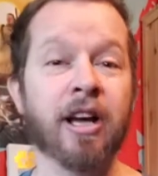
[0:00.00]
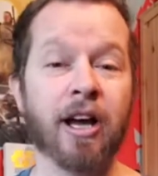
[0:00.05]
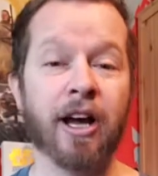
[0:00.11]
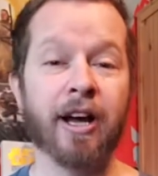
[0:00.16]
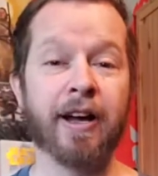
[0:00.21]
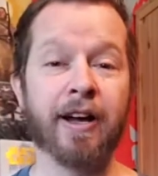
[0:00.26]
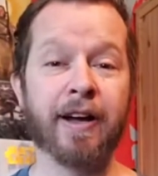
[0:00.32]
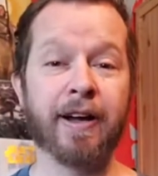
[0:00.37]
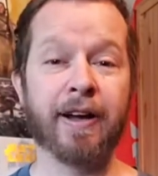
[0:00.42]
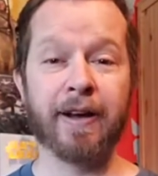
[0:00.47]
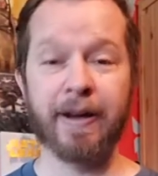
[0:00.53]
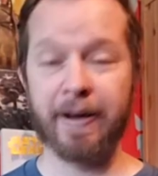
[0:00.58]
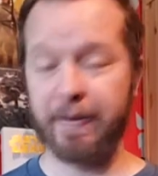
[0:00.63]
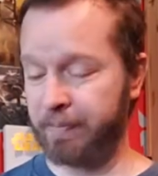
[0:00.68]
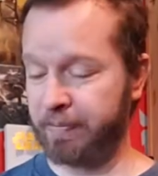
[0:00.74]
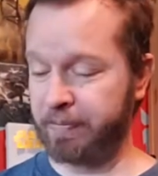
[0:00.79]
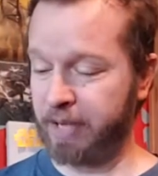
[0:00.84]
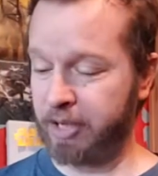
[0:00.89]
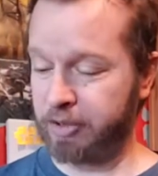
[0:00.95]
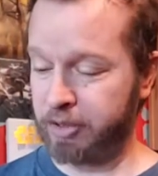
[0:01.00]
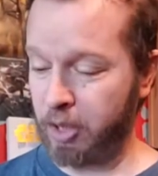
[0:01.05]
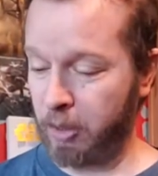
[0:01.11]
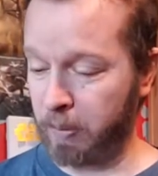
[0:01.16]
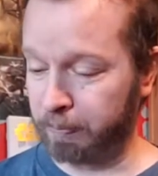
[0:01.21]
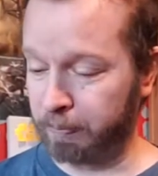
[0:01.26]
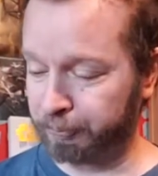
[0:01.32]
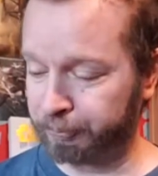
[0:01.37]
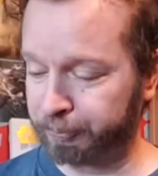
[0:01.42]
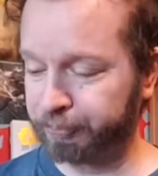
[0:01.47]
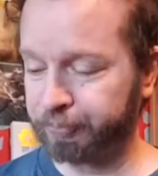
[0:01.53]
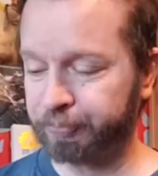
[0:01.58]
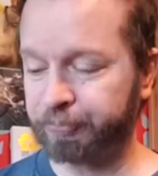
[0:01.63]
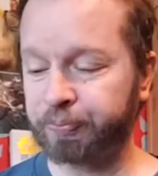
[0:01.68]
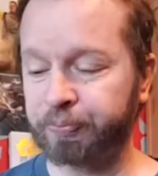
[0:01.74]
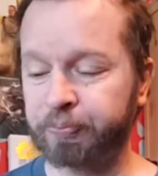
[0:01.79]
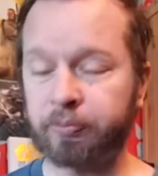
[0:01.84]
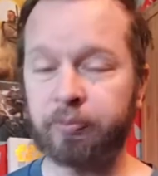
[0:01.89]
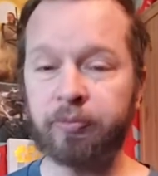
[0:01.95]
Um, so
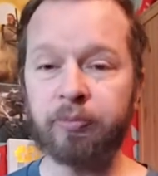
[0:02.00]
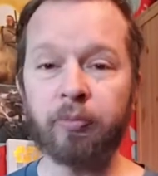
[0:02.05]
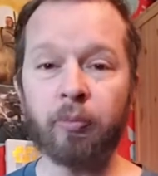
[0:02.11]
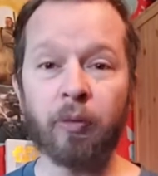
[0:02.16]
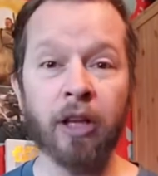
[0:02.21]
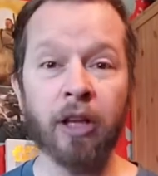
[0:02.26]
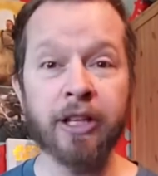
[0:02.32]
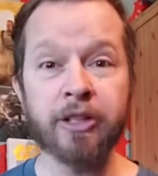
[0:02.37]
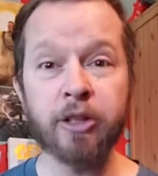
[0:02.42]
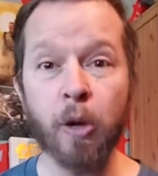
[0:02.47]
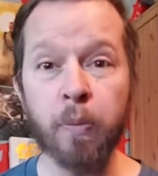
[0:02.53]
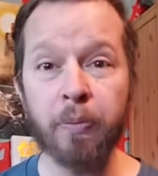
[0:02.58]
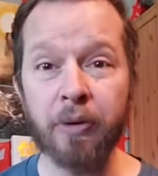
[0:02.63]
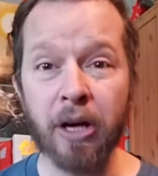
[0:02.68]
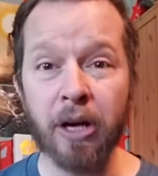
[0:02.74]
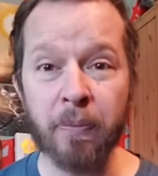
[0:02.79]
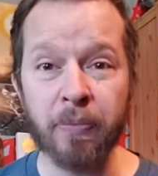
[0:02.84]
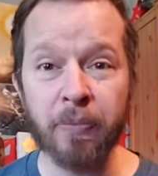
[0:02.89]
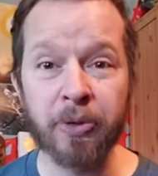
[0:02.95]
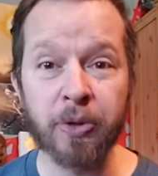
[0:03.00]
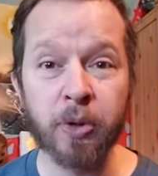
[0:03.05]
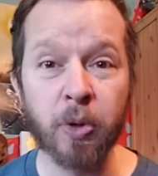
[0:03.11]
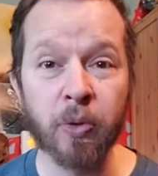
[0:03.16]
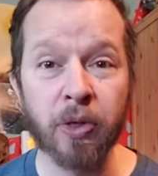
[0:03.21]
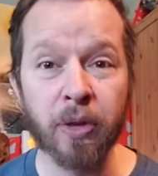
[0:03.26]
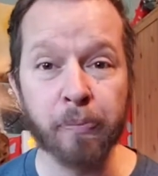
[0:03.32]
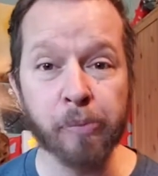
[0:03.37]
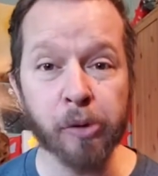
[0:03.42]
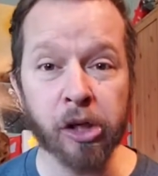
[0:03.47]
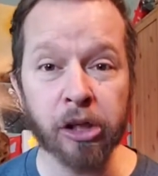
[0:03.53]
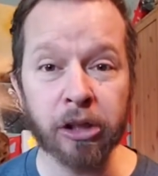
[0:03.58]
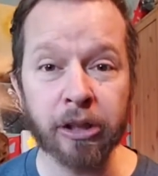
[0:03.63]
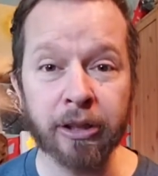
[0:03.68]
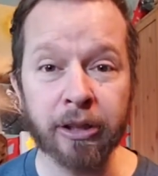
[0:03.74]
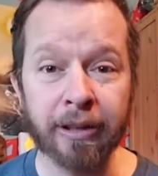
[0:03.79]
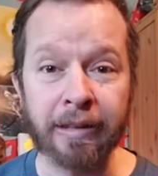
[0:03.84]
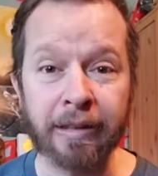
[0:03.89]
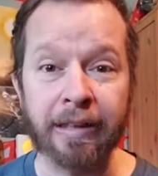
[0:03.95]
let's open up to the
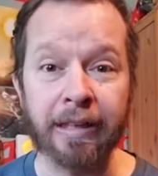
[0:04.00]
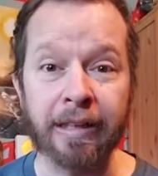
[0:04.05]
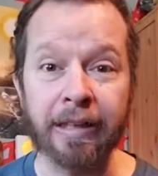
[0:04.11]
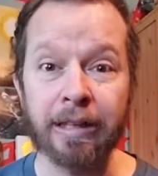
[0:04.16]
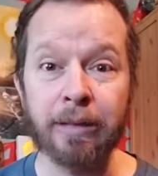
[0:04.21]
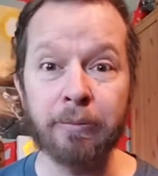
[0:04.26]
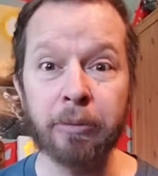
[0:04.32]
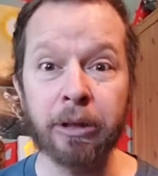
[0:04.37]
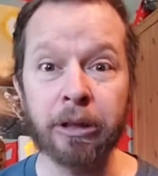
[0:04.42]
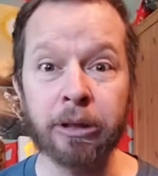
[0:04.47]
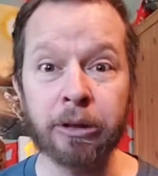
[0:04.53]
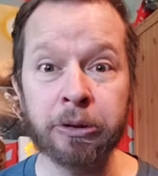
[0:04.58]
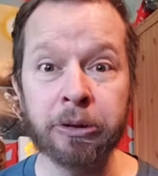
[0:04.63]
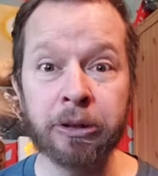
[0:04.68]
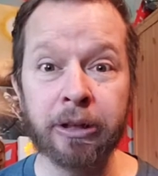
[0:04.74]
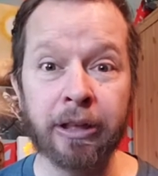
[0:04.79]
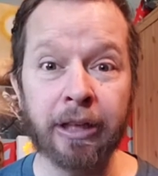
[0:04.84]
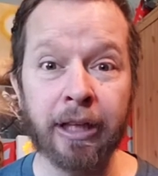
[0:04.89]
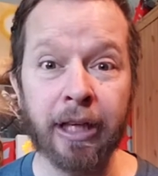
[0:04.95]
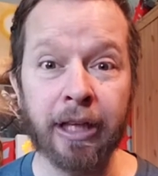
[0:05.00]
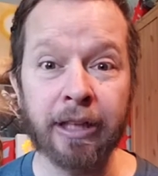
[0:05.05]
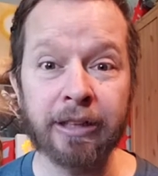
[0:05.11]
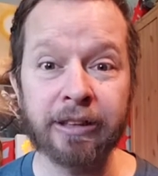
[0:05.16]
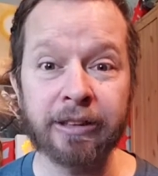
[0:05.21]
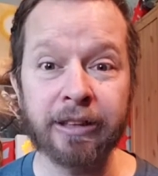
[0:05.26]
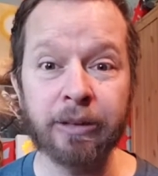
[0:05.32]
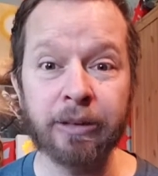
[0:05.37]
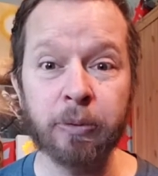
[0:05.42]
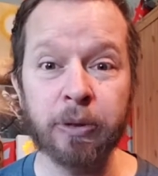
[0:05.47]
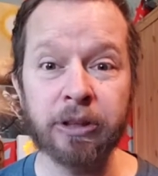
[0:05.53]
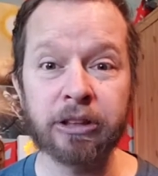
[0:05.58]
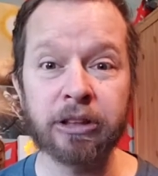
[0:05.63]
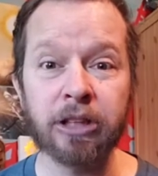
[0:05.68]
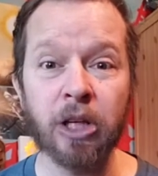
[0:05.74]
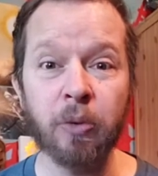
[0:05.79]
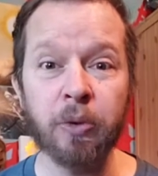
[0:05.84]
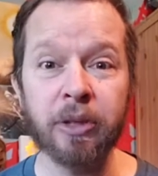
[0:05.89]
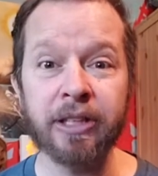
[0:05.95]
book in the middle and see what's
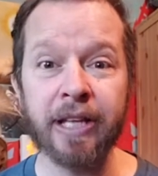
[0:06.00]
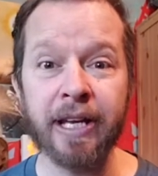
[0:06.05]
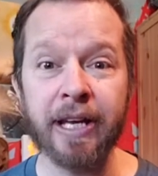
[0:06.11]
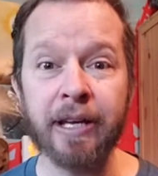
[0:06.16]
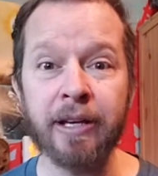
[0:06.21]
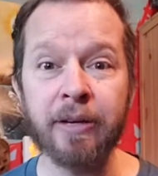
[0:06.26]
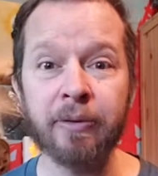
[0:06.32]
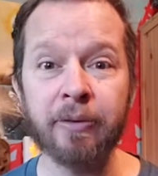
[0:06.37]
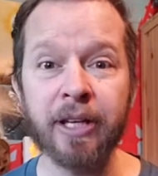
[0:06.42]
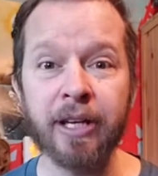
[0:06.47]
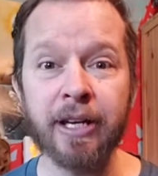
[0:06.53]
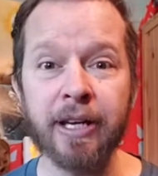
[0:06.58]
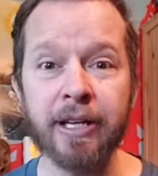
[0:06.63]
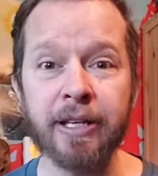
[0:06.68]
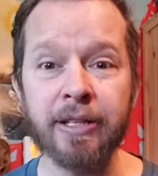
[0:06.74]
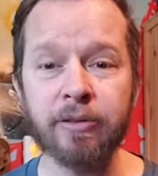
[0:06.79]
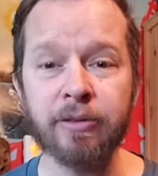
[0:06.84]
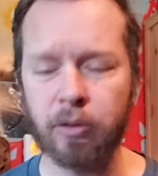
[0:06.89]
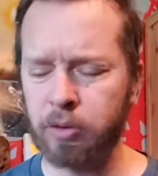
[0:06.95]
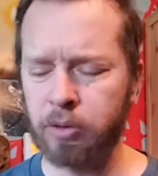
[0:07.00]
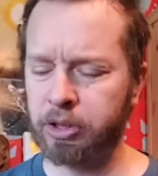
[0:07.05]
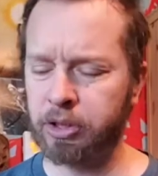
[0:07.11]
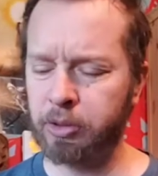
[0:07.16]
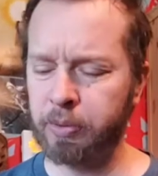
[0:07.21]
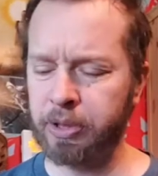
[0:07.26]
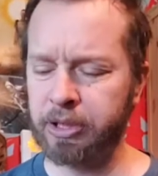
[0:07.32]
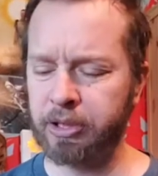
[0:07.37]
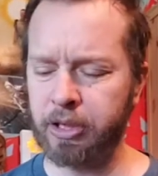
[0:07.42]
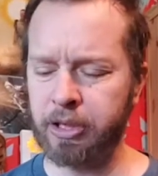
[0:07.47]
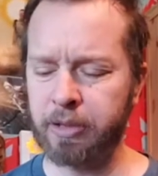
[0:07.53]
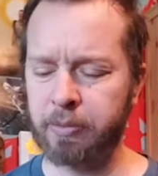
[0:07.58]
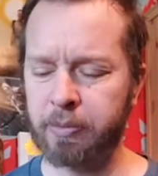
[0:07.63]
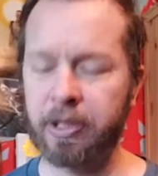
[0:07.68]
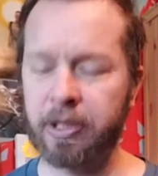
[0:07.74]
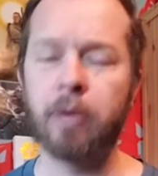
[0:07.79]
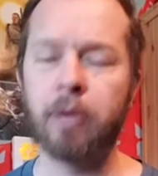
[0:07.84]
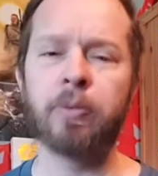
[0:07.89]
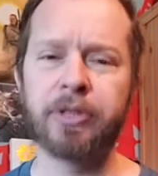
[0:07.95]
going down, guys. Oh, should we start?
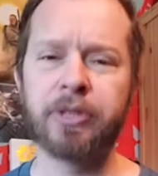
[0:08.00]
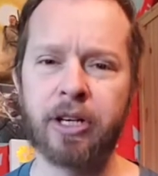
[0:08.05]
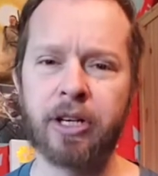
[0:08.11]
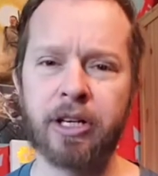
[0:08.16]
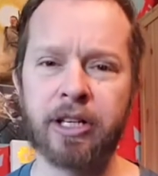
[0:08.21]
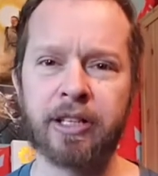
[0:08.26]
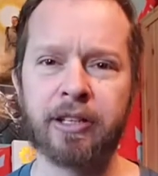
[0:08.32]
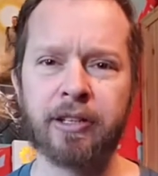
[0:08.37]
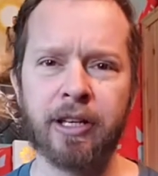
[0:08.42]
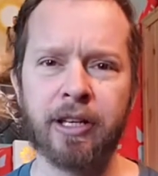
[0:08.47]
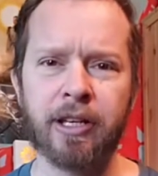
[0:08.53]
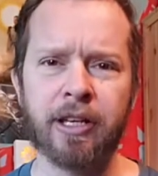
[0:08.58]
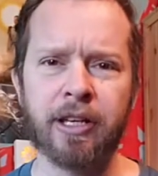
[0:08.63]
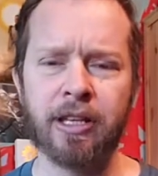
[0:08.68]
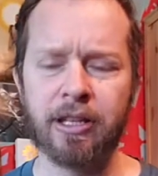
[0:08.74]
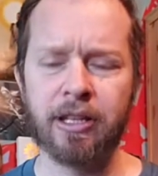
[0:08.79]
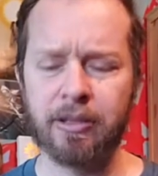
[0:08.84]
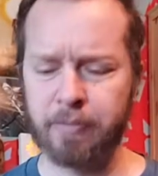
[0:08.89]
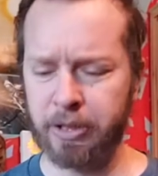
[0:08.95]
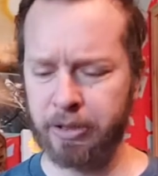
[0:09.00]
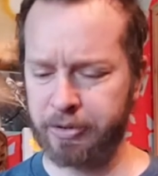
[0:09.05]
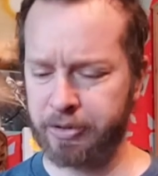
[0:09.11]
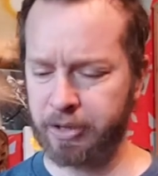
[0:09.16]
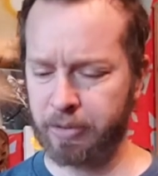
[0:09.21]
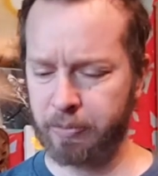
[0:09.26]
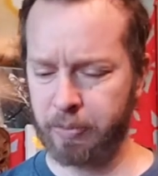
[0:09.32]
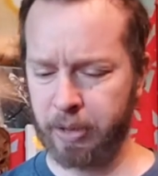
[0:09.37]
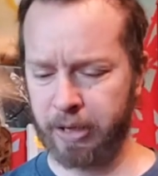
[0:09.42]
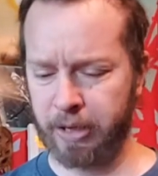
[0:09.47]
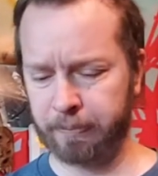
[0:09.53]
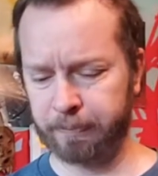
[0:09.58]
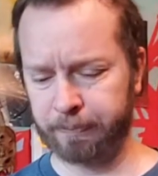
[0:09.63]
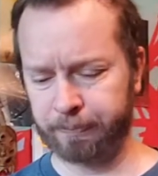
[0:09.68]
No, we'll start it in the middle somewhere.